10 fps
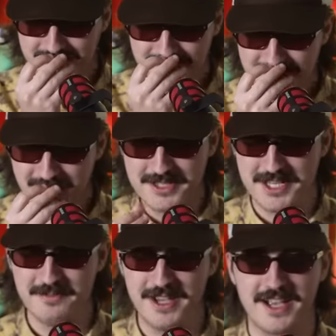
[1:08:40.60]
I'm gonna take
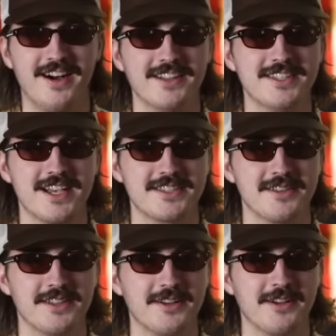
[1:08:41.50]
my contacts out
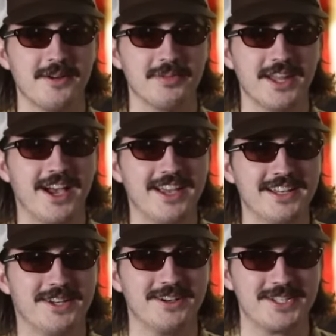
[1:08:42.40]
later and go
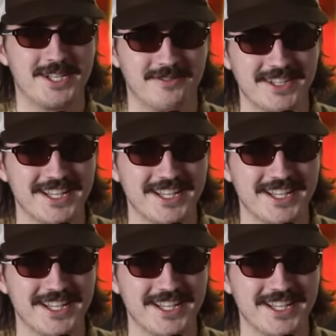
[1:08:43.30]
blind or something.